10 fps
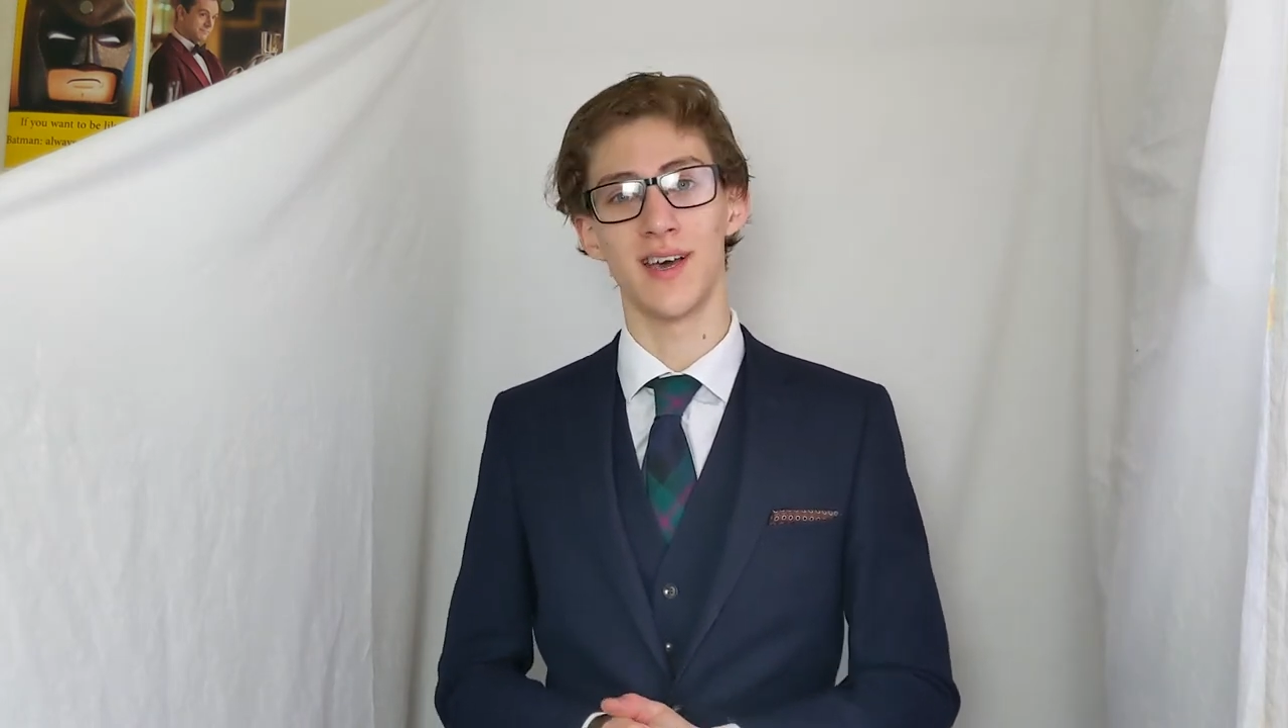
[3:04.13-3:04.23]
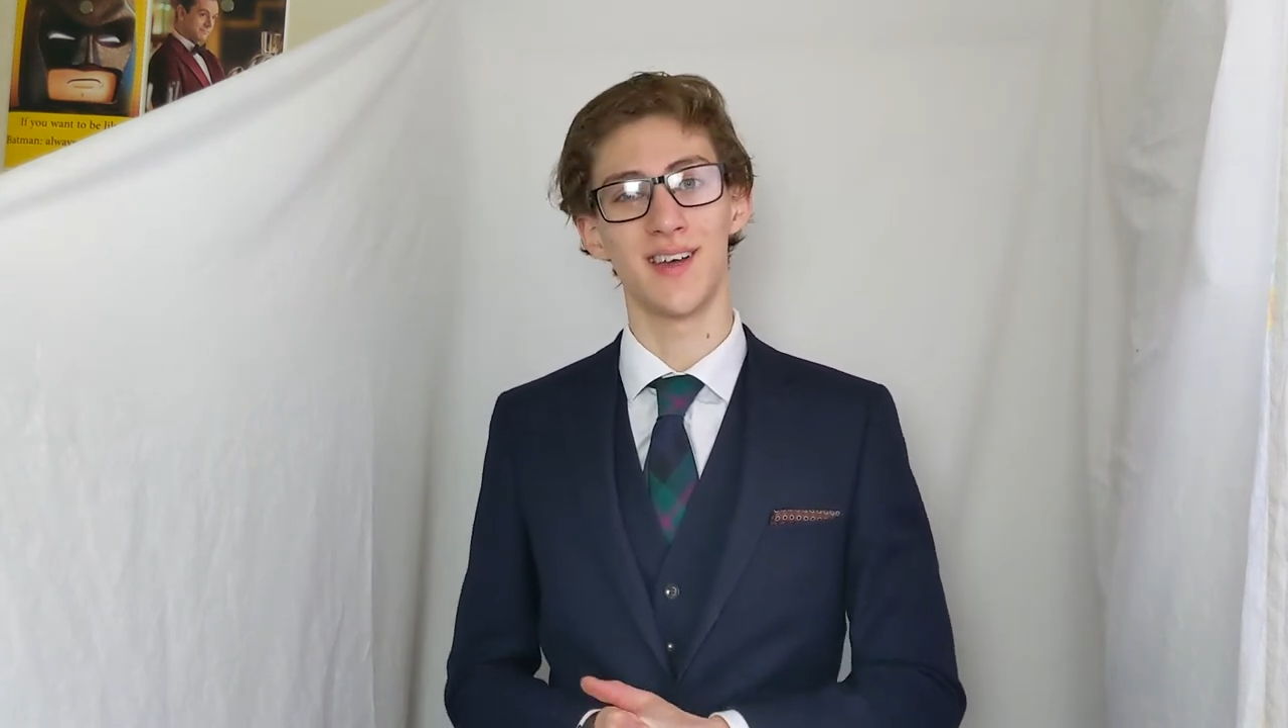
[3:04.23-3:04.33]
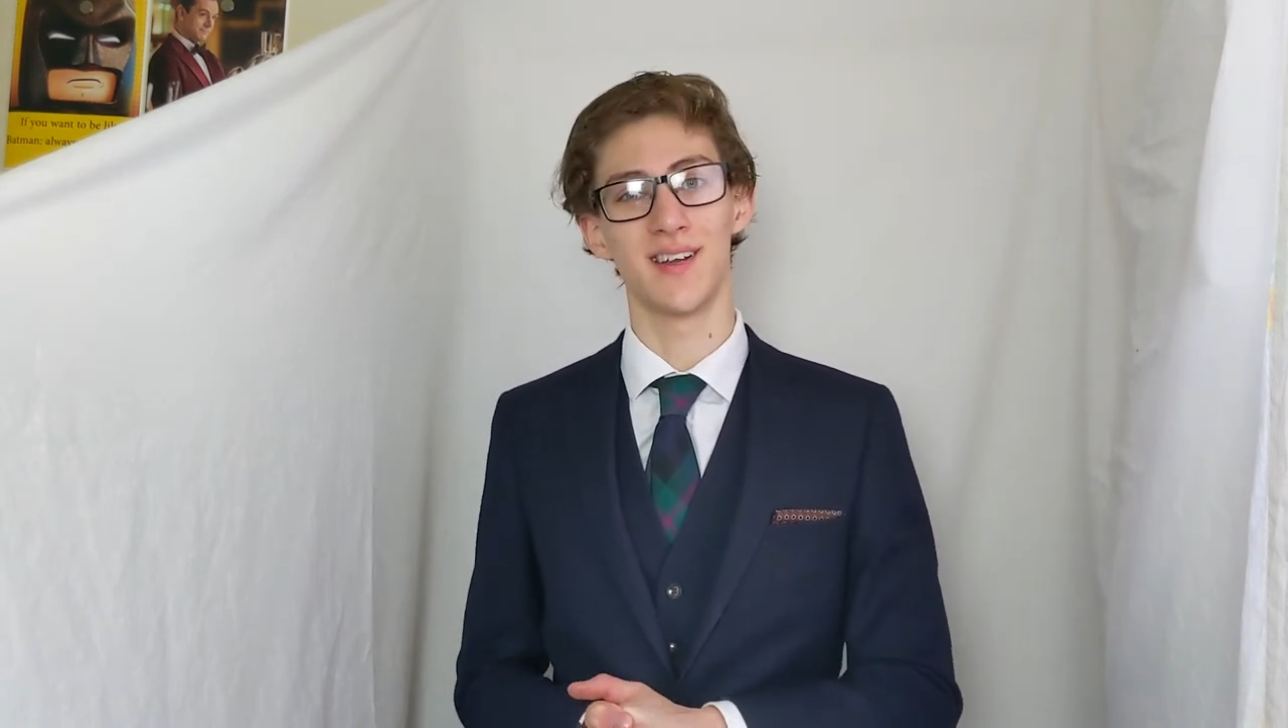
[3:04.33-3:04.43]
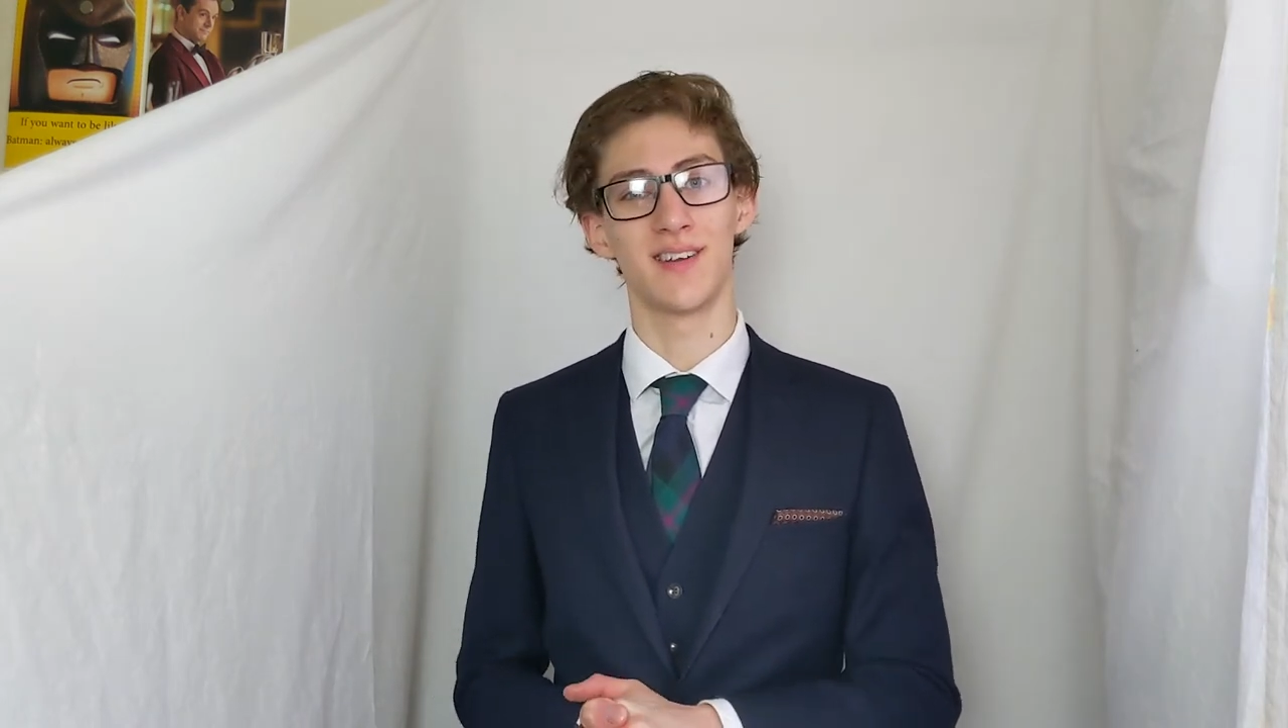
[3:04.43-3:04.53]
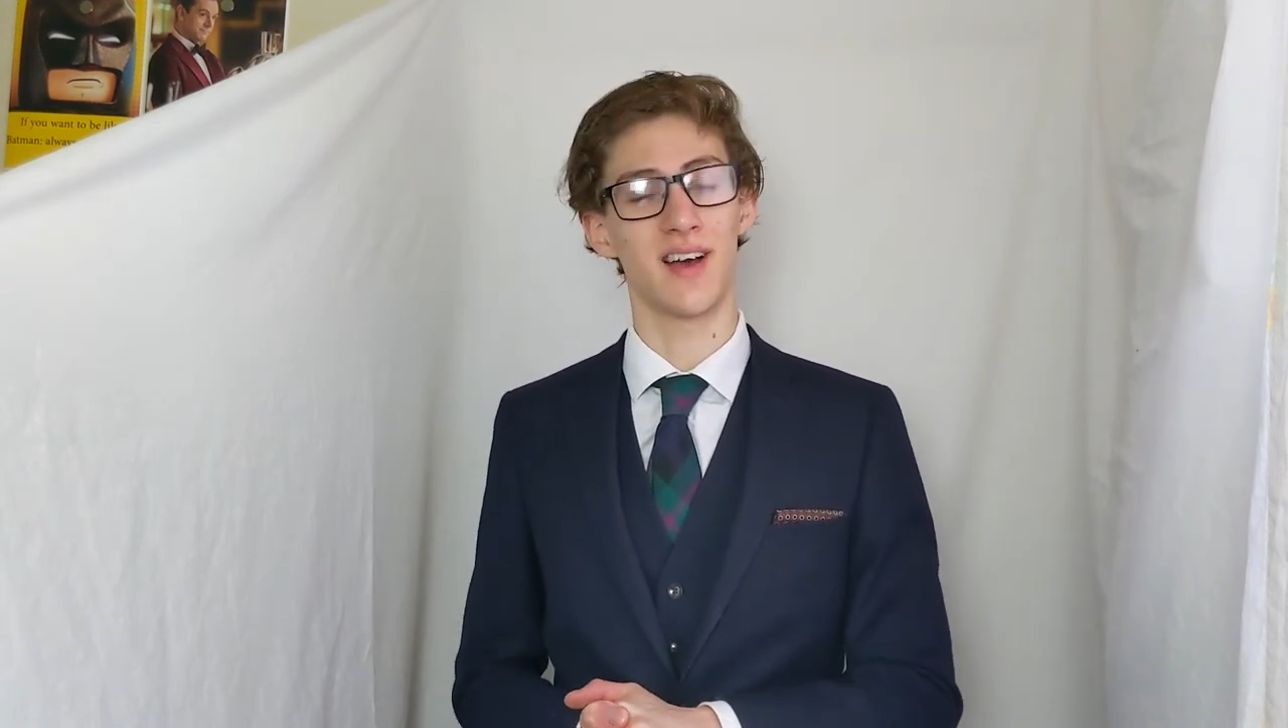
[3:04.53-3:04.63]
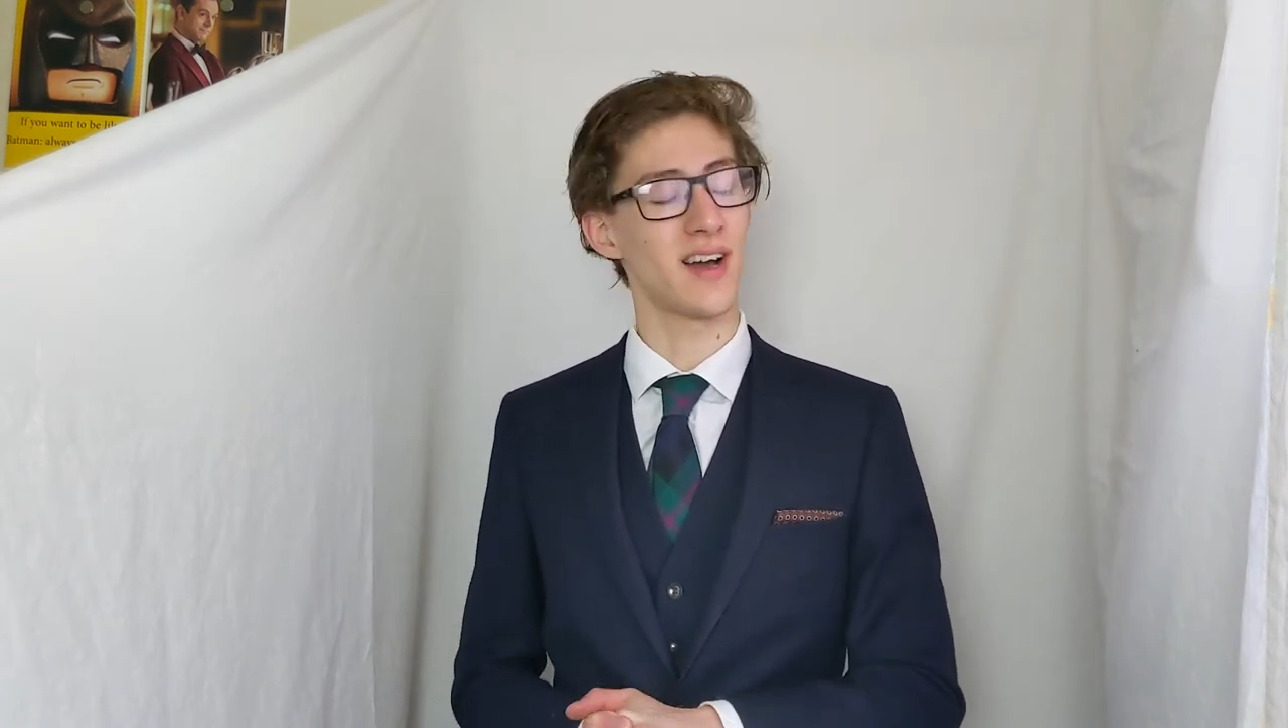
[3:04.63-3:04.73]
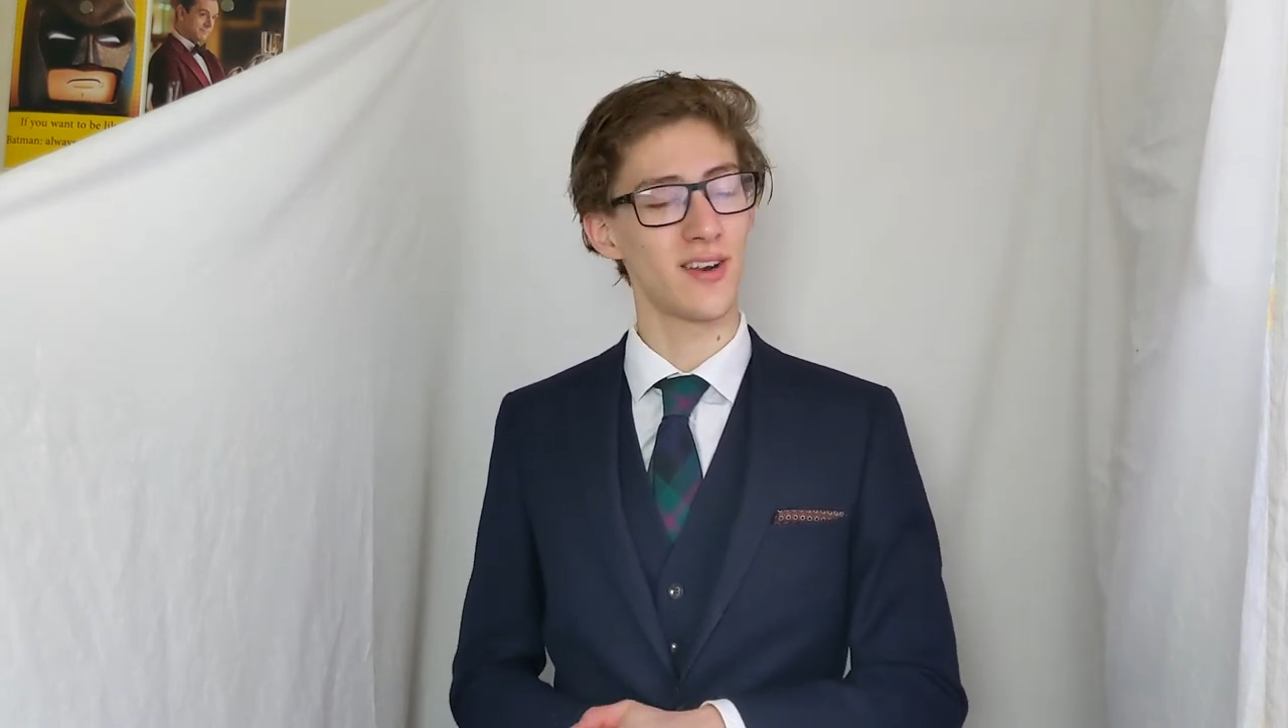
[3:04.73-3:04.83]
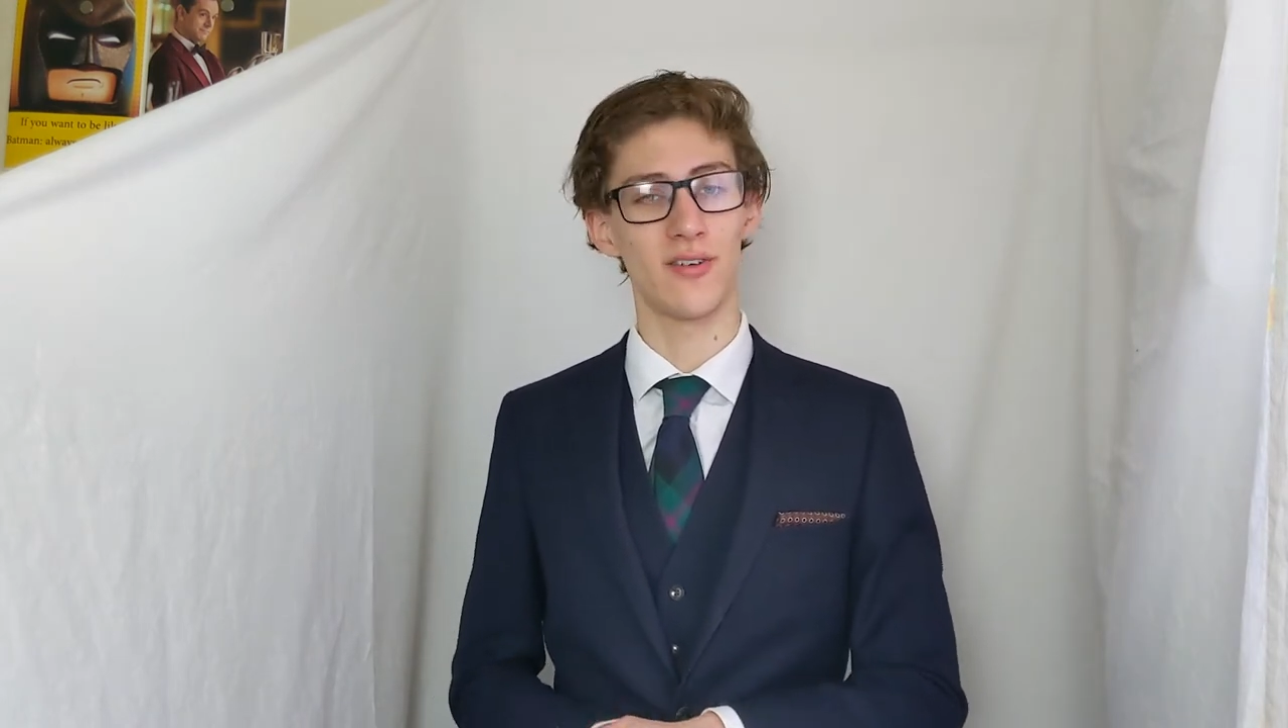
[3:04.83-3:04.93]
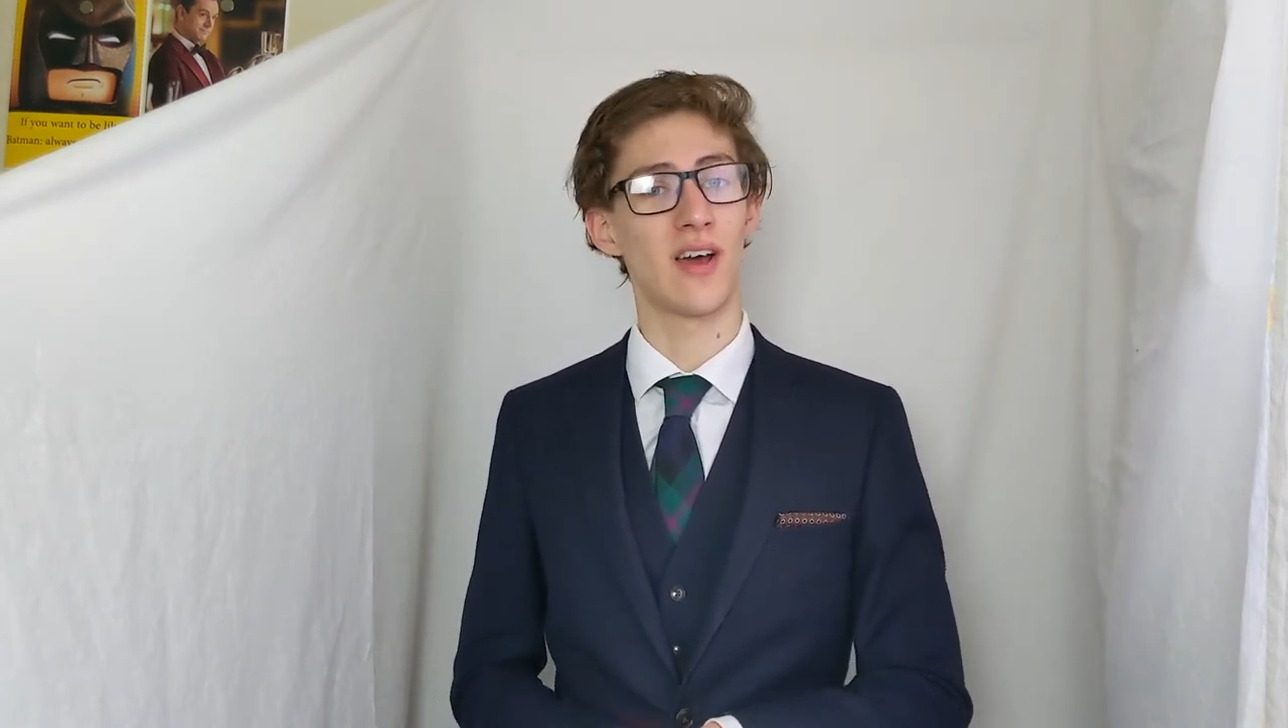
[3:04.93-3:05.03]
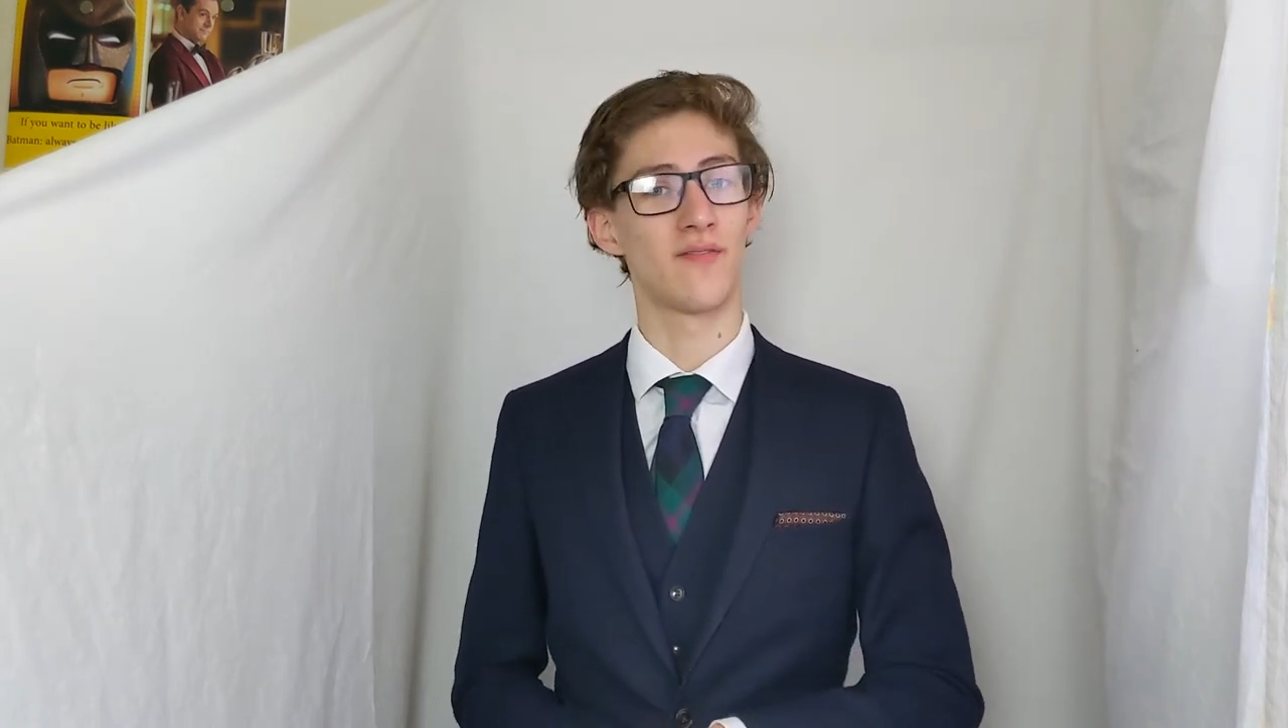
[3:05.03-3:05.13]
And I
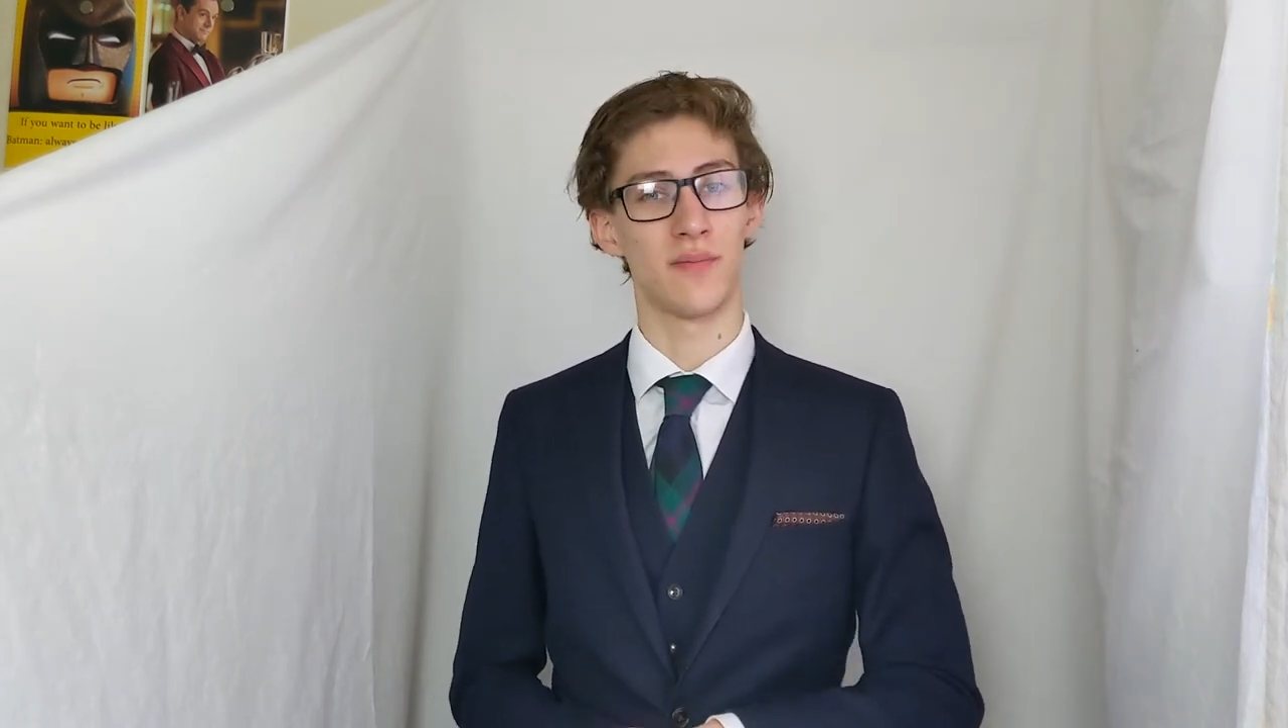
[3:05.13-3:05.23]
don't have